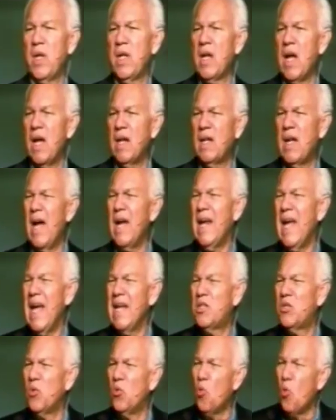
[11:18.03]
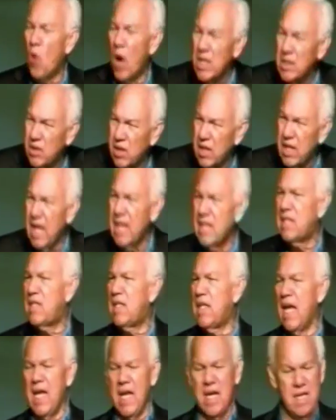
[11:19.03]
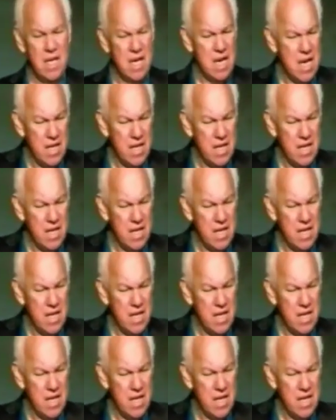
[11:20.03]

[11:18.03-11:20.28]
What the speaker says: God had to once again send